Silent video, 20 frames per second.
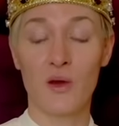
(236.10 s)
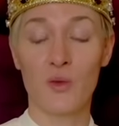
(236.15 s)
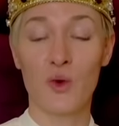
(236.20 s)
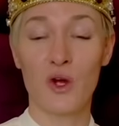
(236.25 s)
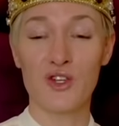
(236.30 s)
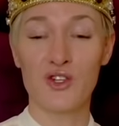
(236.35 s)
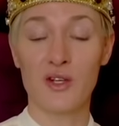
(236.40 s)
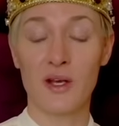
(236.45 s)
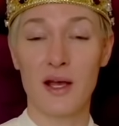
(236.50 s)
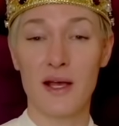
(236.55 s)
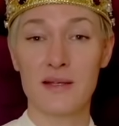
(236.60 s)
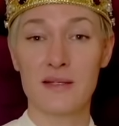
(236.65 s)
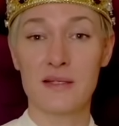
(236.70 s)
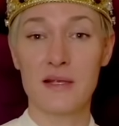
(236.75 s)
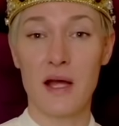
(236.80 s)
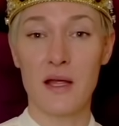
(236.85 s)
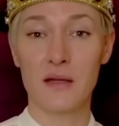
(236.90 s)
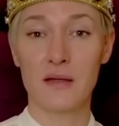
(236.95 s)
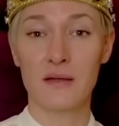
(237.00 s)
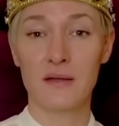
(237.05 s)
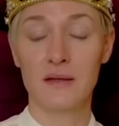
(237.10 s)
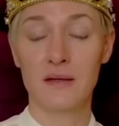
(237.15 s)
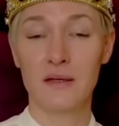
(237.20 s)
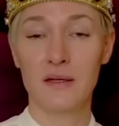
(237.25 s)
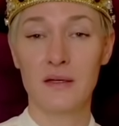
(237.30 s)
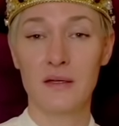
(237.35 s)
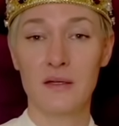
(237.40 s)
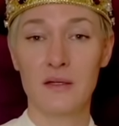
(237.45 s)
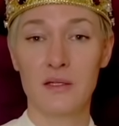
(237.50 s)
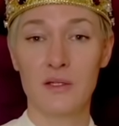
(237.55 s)
and watching her son
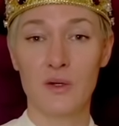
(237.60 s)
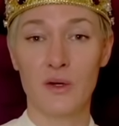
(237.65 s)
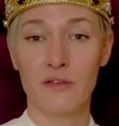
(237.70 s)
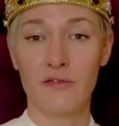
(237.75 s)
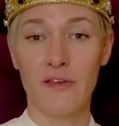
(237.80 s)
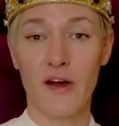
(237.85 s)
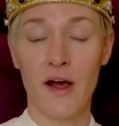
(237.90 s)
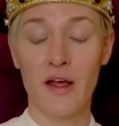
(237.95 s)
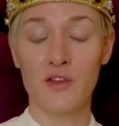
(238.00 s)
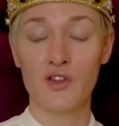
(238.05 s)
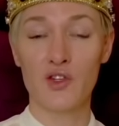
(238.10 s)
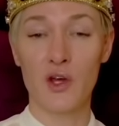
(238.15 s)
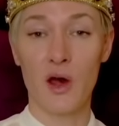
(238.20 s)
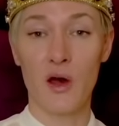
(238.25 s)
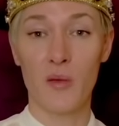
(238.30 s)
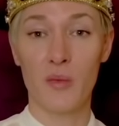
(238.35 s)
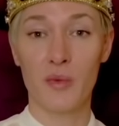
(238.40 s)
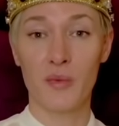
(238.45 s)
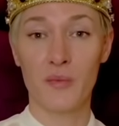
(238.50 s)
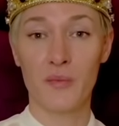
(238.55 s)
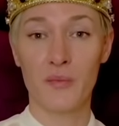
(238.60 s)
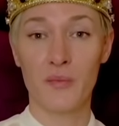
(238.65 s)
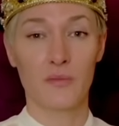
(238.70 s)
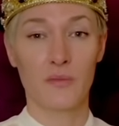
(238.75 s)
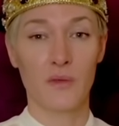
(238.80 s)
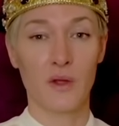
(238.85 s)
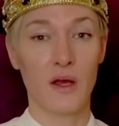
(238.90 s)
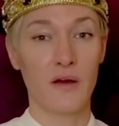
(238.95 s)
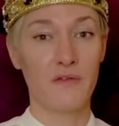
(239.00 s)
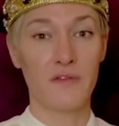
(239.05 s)
do a fine job.
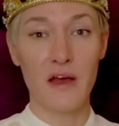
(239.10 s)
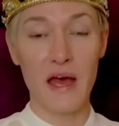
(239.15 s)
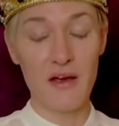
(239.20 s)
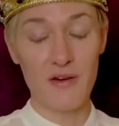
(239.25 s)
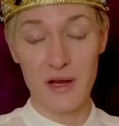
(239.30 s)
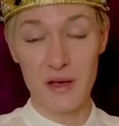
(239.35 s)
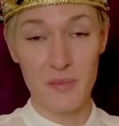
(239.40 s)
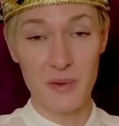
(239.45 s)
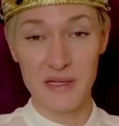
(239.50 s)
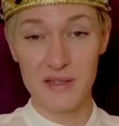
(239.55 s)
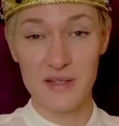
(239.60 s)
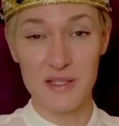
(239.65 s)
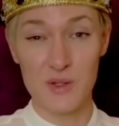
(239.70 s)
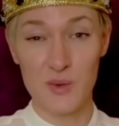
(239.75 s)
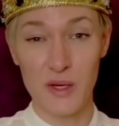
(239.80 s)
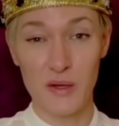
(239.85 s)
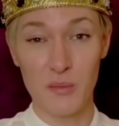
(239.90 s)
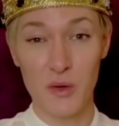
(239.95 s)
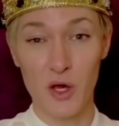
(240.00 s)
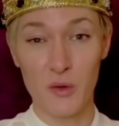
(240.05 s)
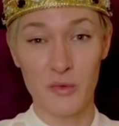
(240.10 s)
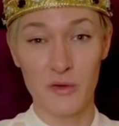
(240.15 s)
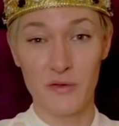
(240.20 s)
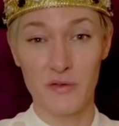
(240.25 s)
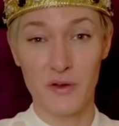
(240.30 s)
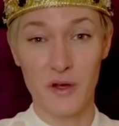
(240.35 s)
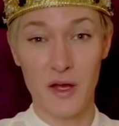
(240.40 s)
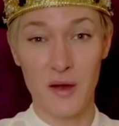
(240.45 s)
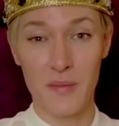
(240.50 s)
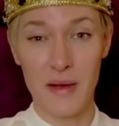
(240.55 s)
A very bittersweet moment
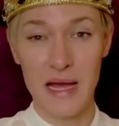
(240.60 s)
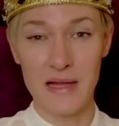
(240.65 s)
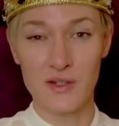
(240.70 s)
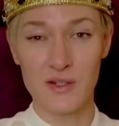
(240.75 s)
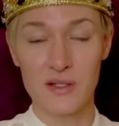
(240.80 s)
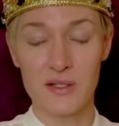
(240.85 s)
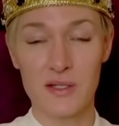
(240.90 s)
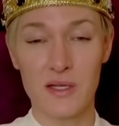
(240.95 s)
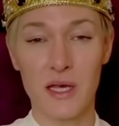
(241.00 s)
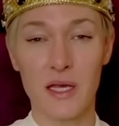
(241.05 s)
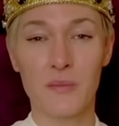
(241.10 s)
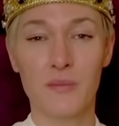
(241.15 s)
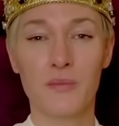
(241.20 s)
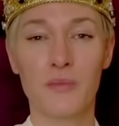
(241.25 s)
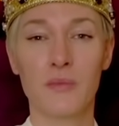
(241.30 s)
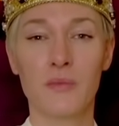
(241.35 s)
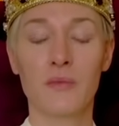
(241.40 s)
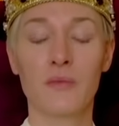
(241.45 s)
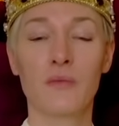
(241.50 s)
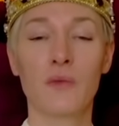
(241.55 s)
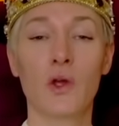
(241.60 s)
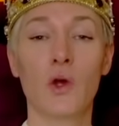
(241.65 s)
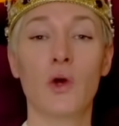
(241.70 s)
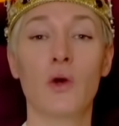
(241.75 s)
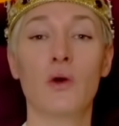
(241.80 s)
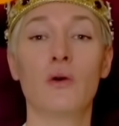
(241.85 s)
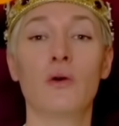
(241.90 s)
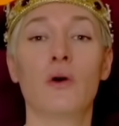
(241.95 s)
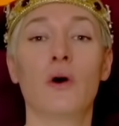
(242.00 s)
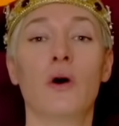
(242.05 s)
for Her Majesty,
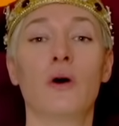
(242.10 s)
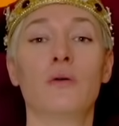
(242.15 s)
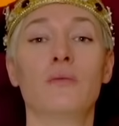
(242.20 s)
who